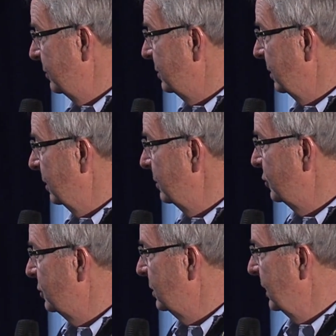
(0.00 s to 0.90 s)

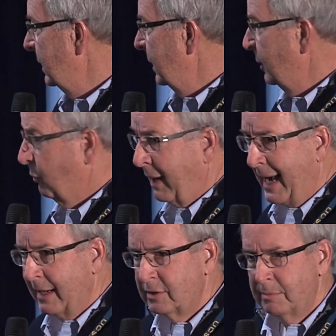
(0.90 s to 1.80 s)
search,
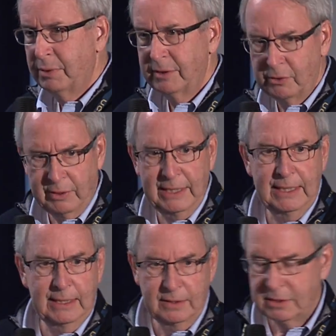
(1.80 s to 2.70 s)
grasp,
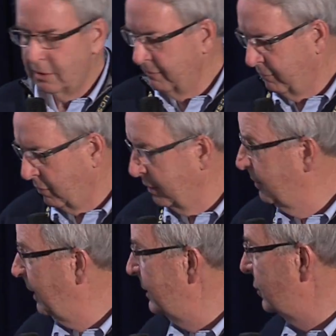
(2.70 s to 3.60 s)
greedy, and so
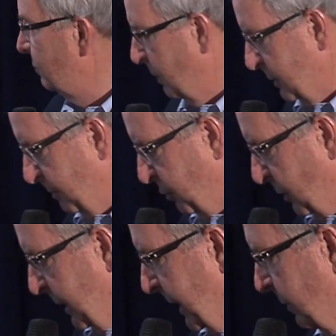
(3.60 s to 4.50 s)
forth. I just want to
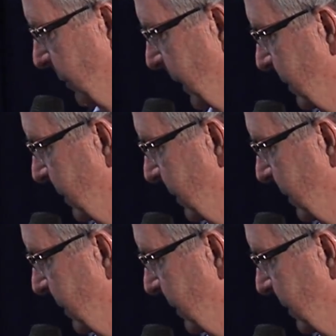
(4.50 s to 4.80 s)
point out